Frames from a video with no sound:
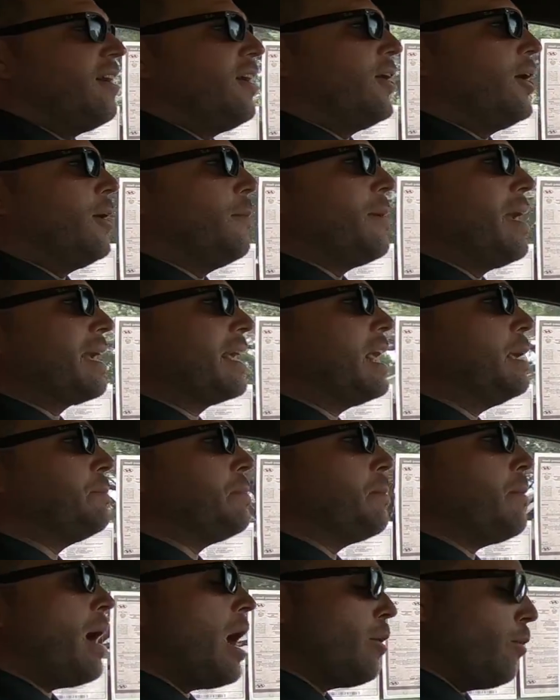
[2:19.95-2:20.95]
And
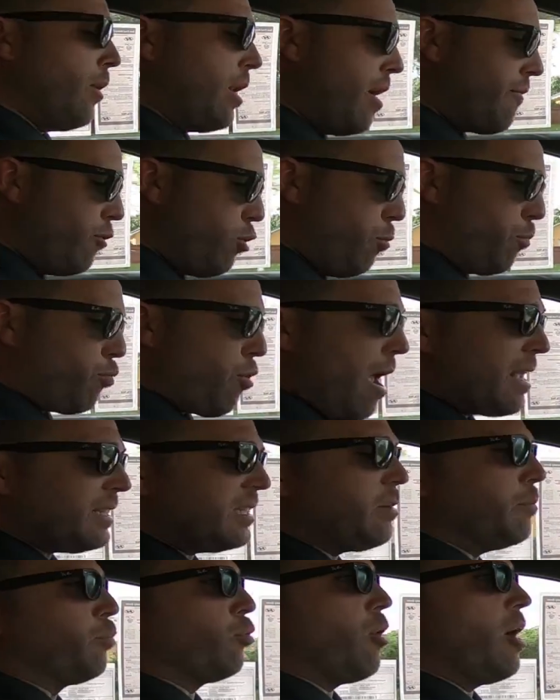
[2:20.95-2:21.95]
keep in mind, whenever you press
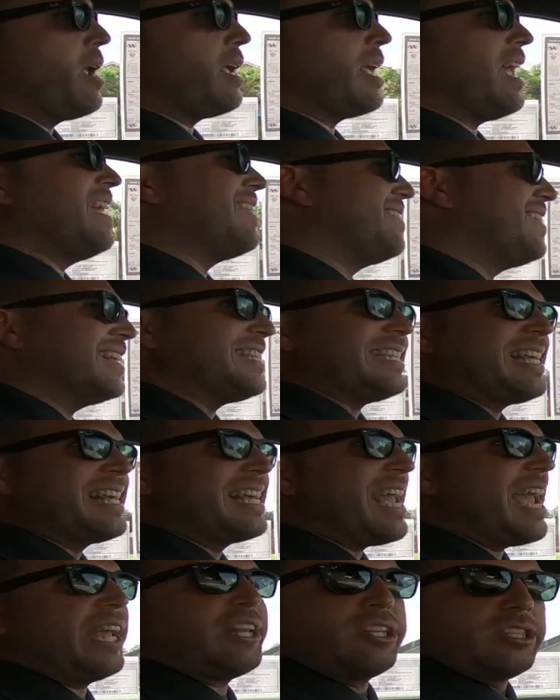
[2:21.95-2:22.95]
the brake, it
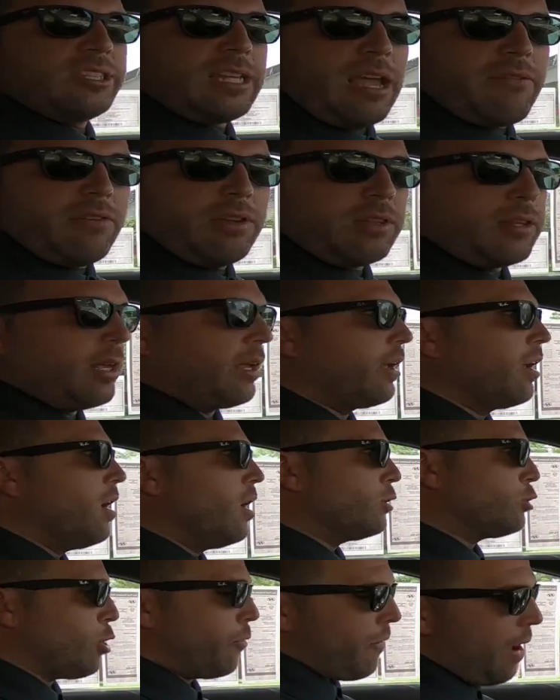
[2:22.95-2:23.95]
disengages everything.
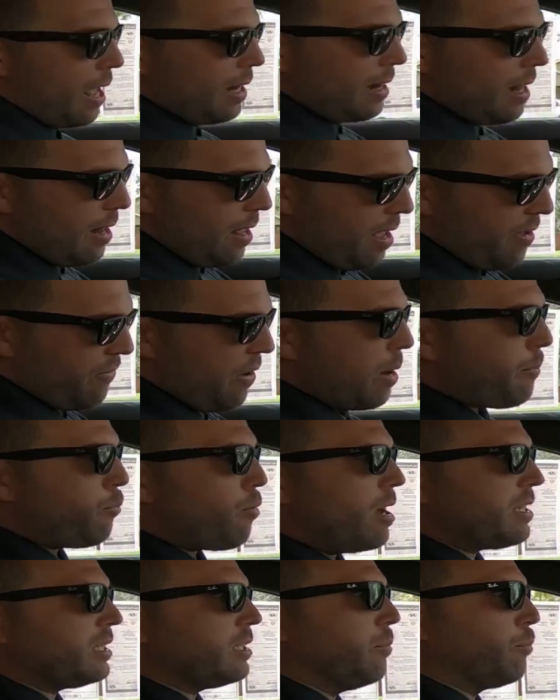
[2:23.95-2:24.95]
So if I
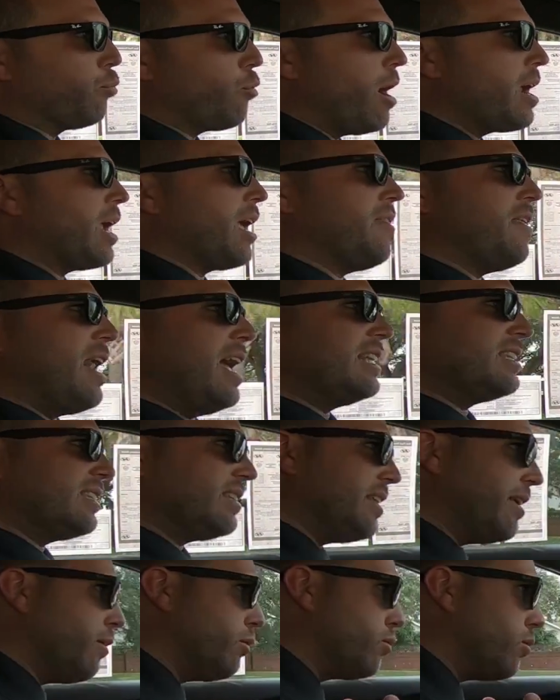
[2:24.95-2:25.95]
press the brake and then I
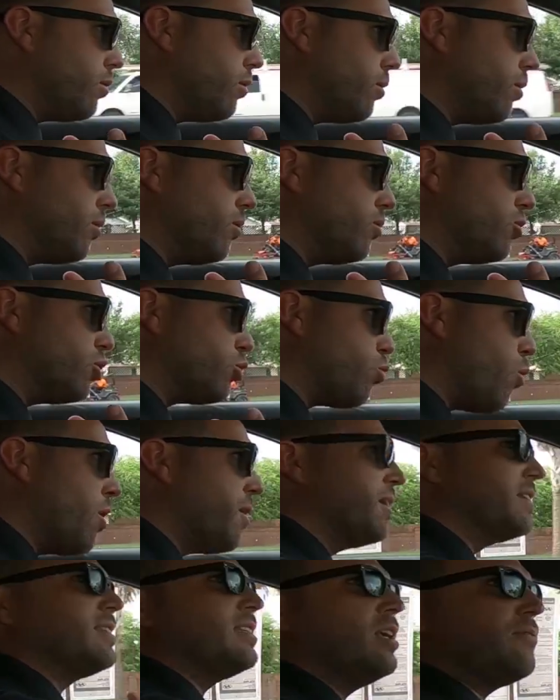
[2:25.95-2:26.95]
still just
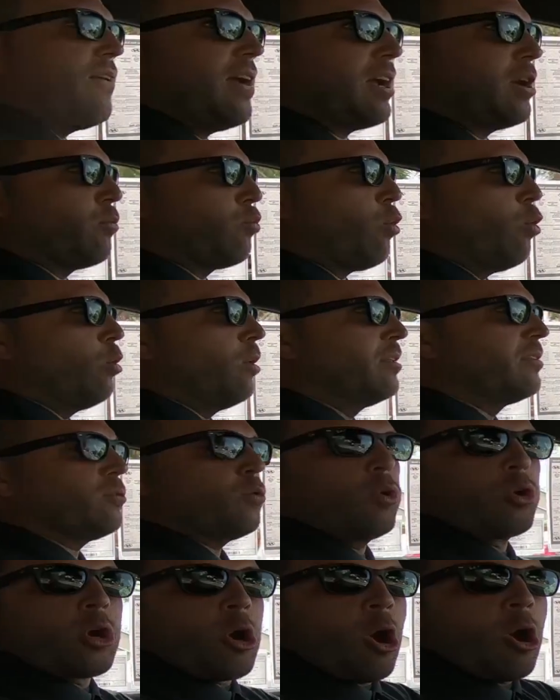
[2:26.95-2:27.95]
wanted to see if I could roll
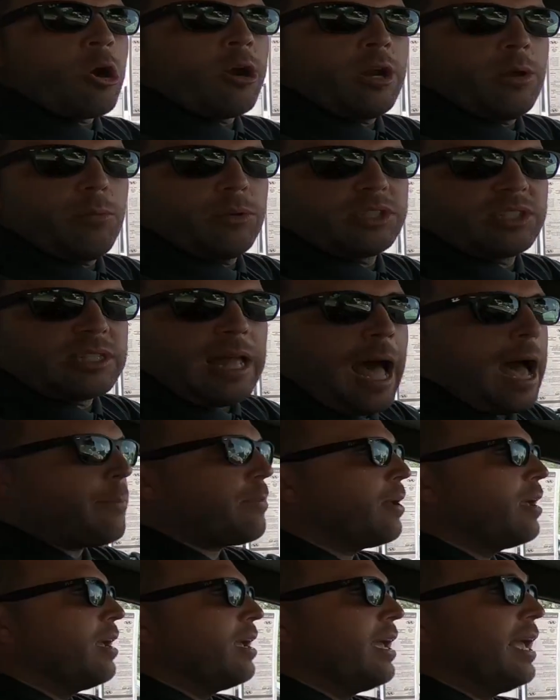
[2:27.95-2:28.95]
into a car and it would
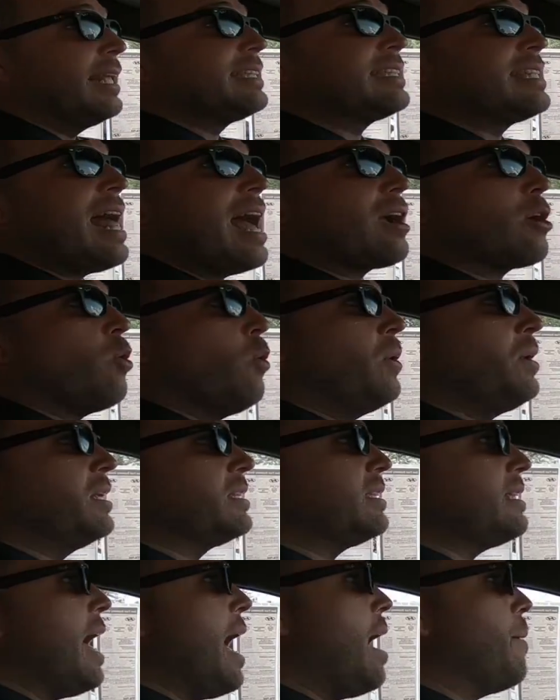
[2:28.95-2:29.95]
stop, it's not going
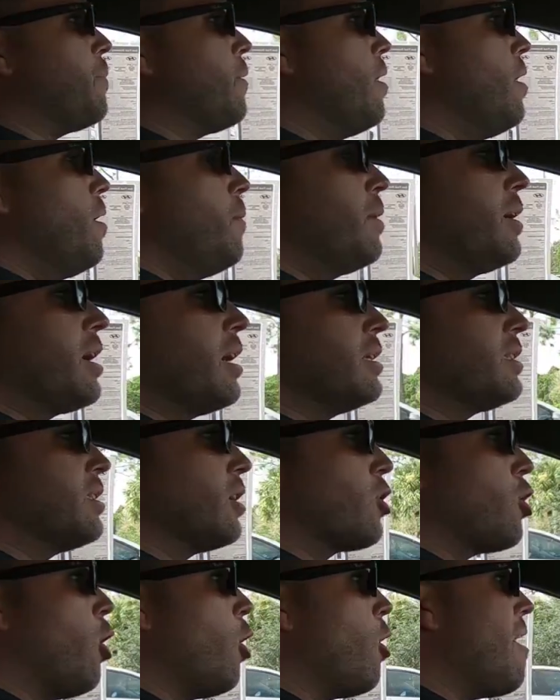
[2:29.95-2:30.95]
to stop, because
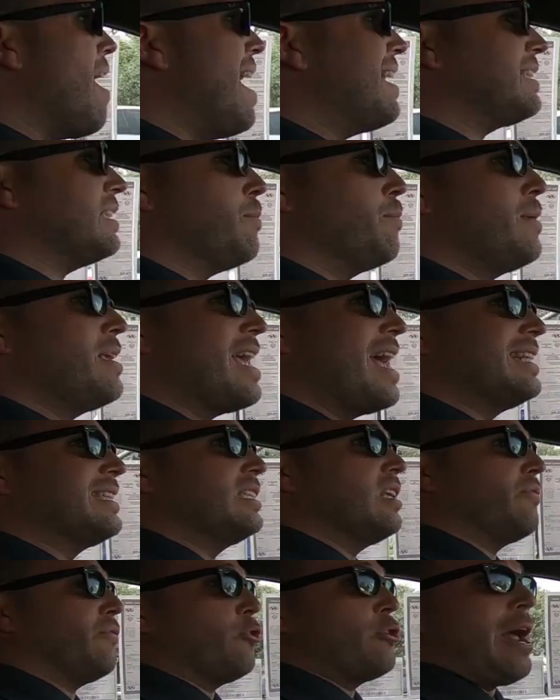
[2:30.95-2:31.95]
the car has to be
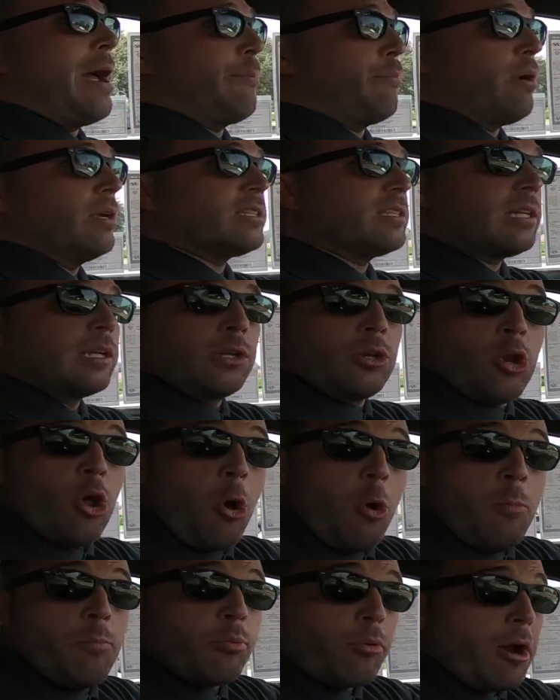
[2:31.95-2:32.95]
as if you're not pressing
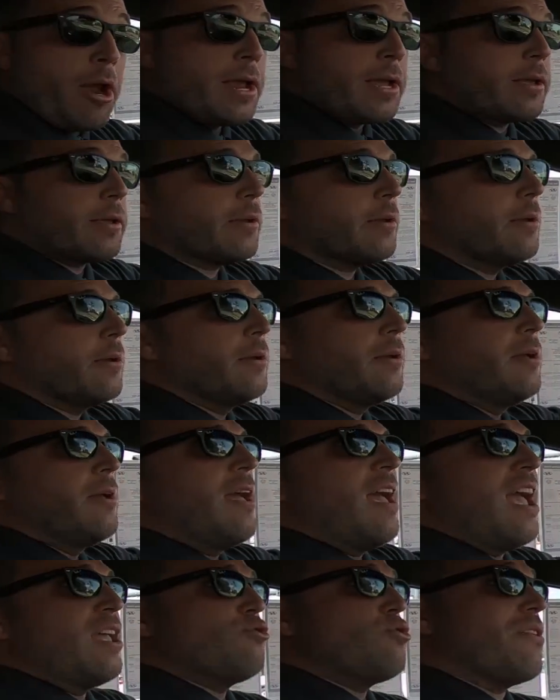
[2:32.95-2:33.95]
no brake,
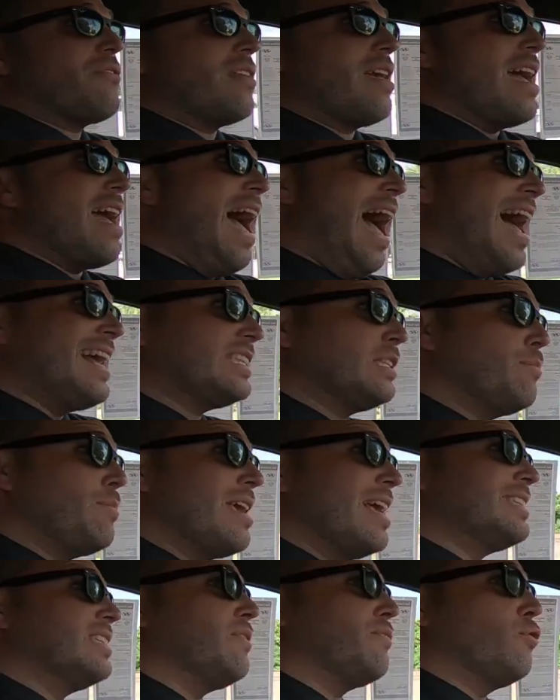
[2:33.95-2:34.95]
and it has to
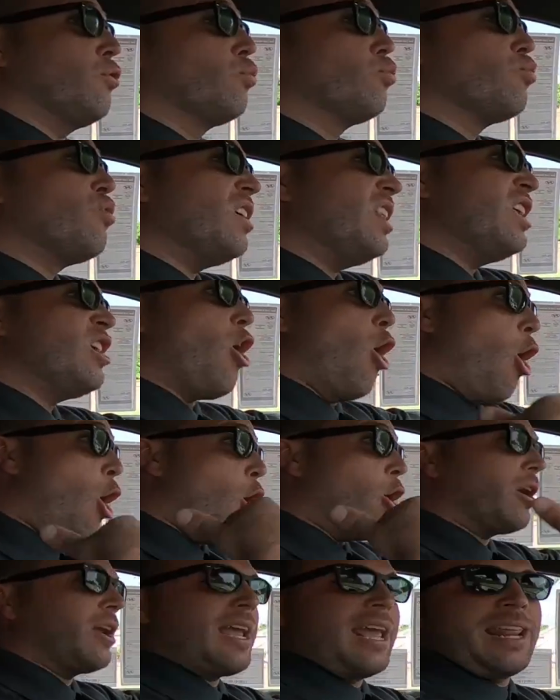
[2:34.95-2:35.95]
be as if you really
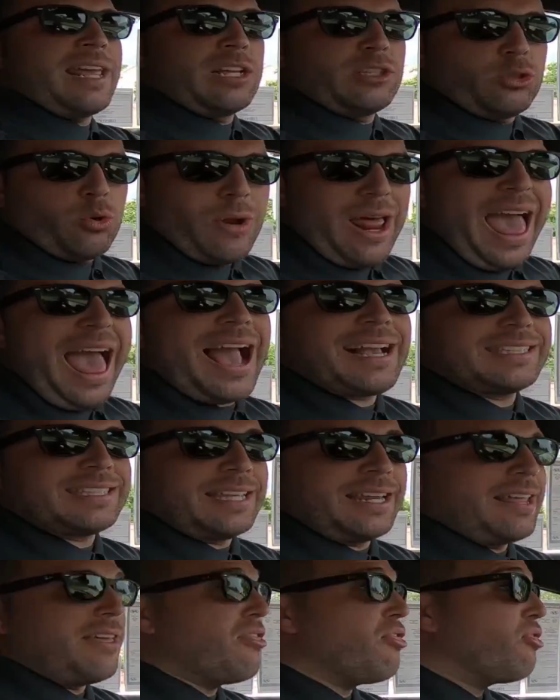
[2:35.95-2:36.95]
are getting into an
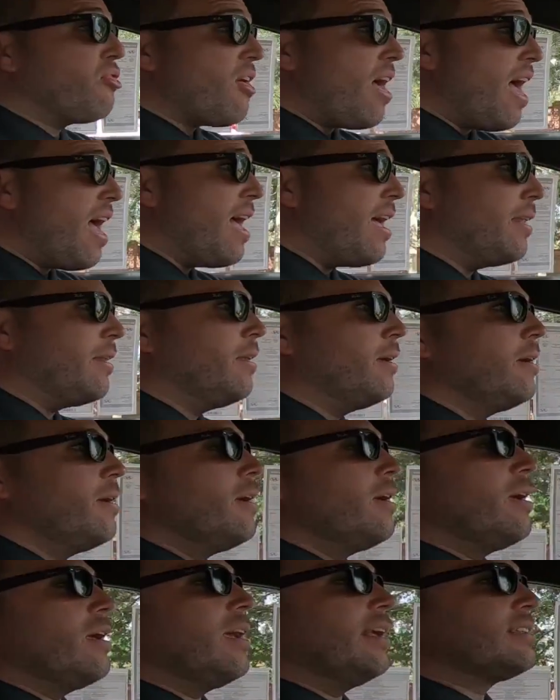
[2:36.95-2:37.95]
accident. Then
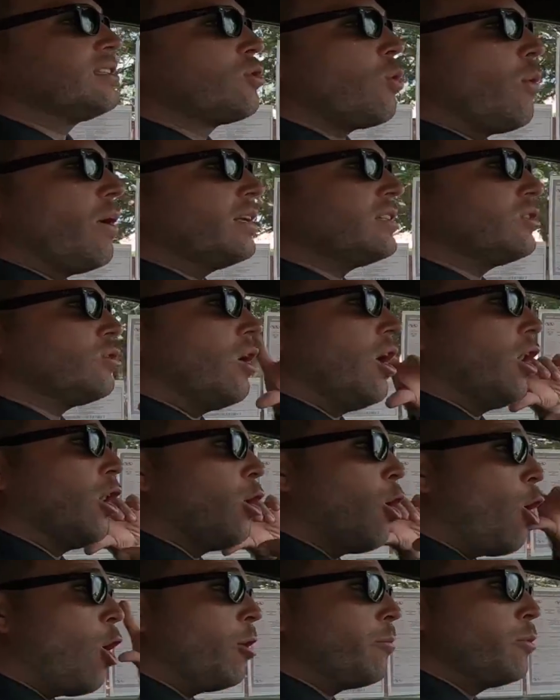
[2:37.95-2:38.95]
it's going to
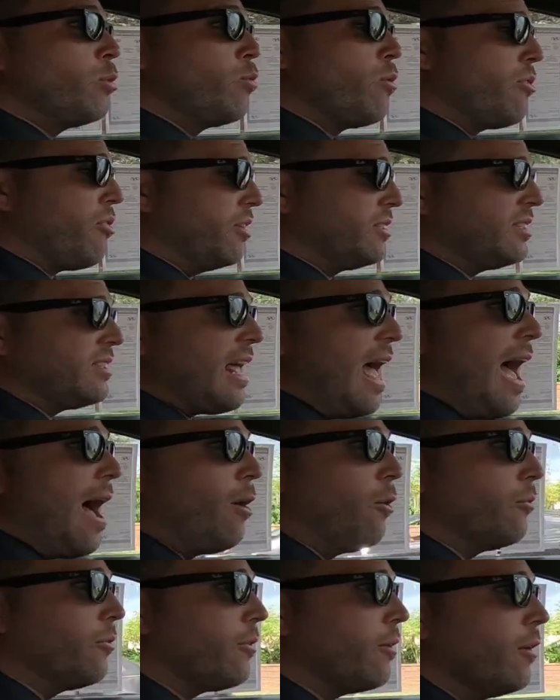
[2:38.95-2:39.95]
alarm you with a
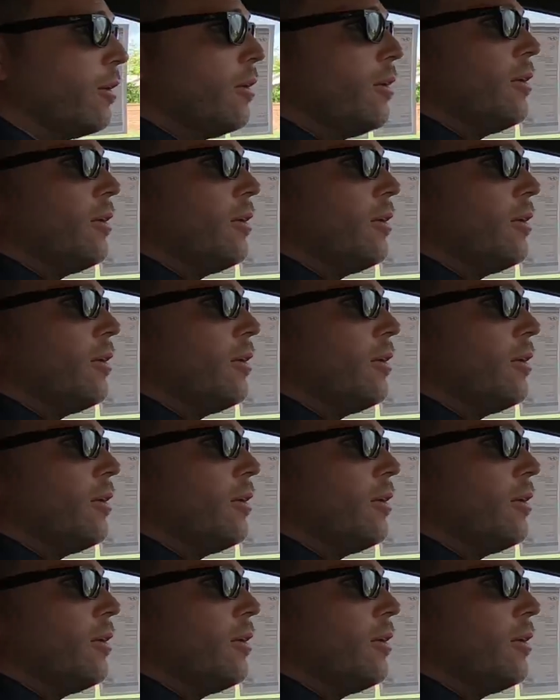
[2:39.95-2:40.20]
sound.